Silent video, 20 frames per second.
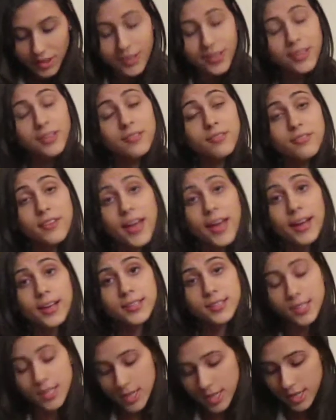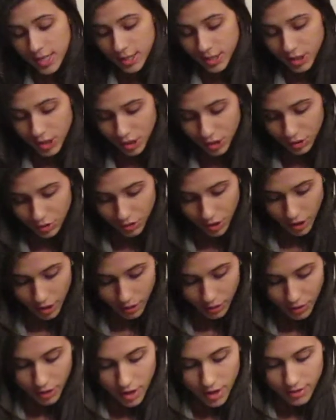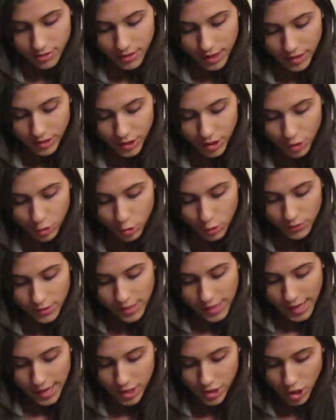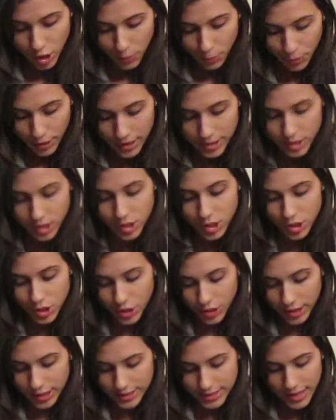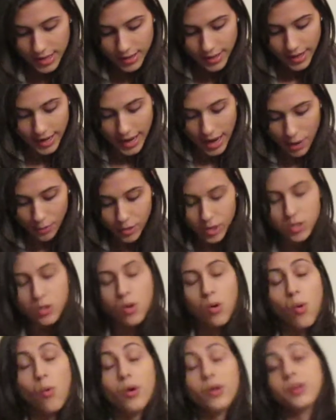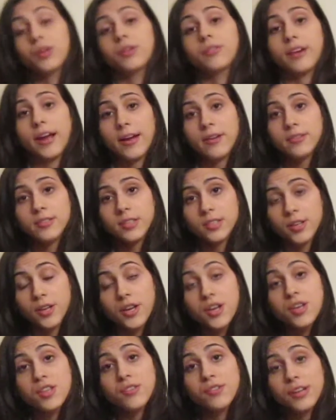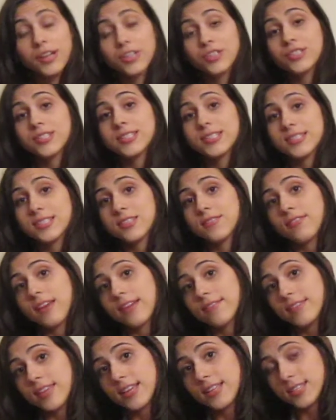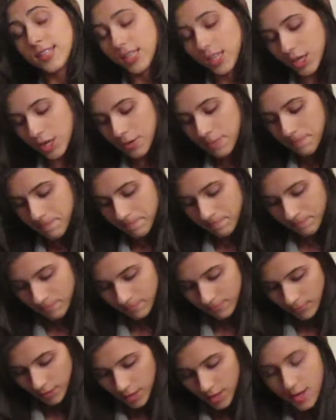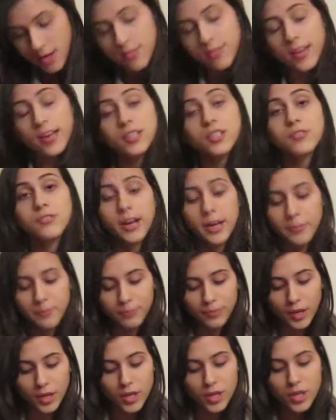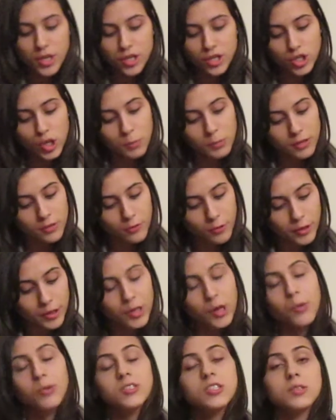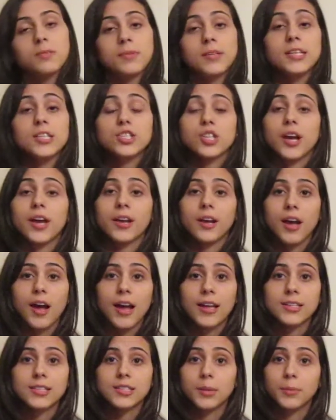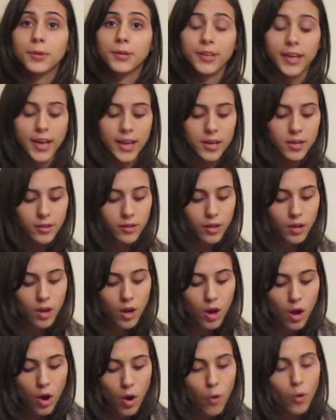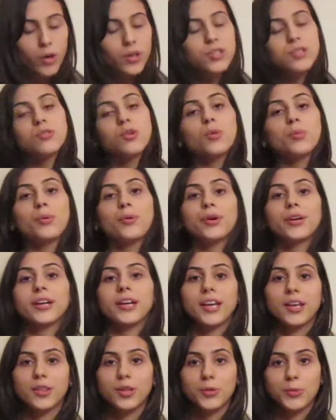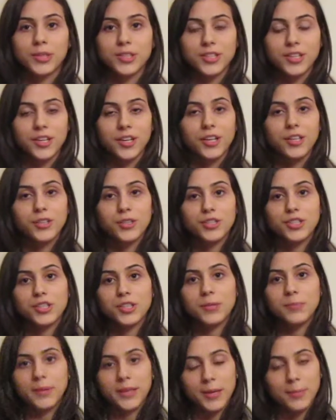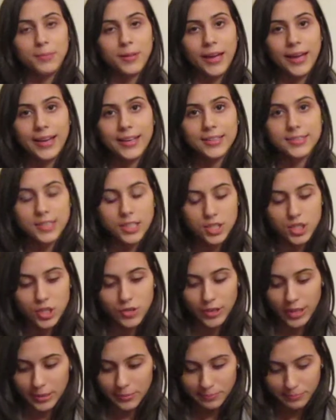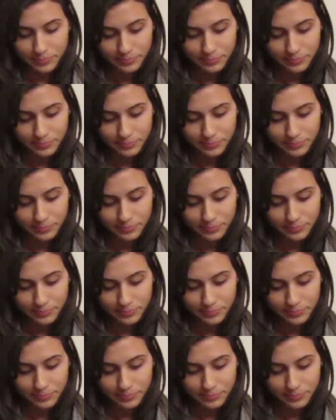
In fact, did you know that the UVAs are present during daylight hours all year round, 365 days a year? That's right. So before going to the beach on a hot summer day or snowboarding in the winter, you should be applying sunscreen.